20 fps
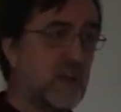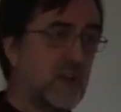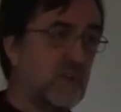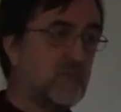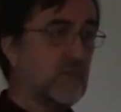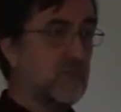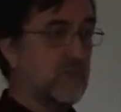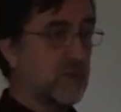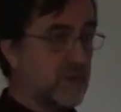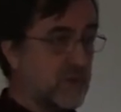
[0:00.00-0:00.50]

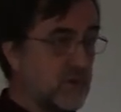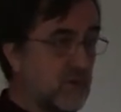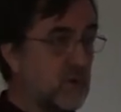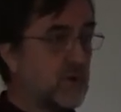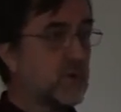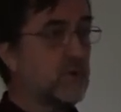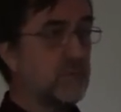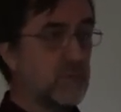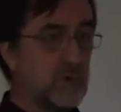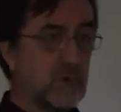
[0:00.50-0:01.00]
So that your
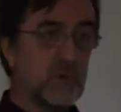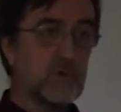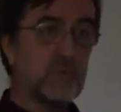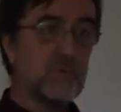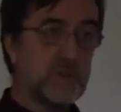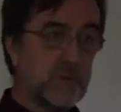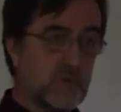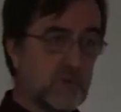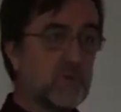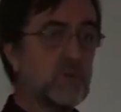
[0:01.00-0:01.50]
computer,
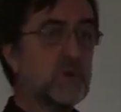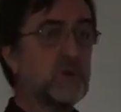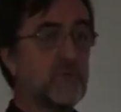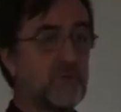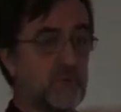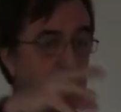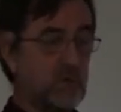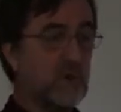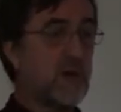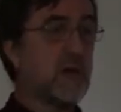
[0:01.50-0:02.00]
when you
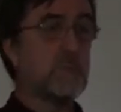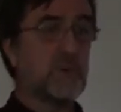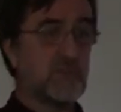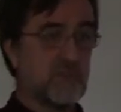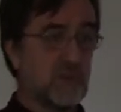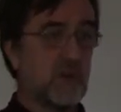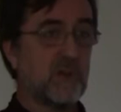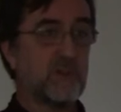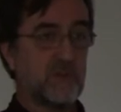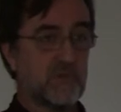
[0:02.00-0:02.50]
surf to
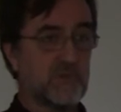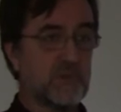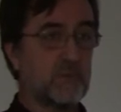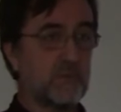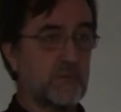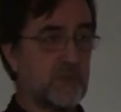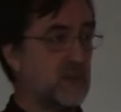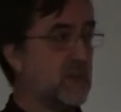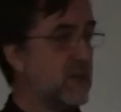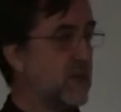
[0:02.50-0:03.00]
Amazon or
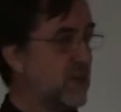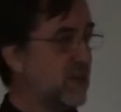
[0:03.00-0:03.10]
something,